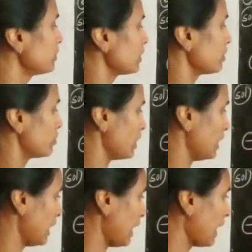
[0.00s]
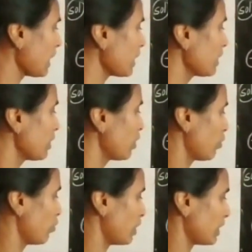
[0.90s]

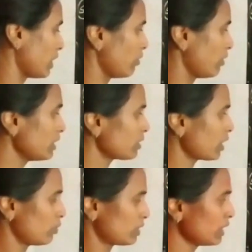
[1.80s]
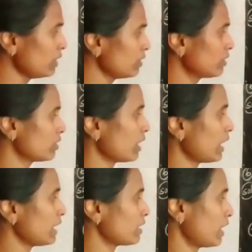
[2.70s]

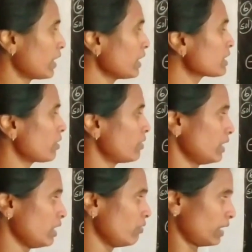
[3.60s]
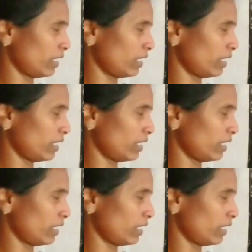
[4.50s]
3,41,871.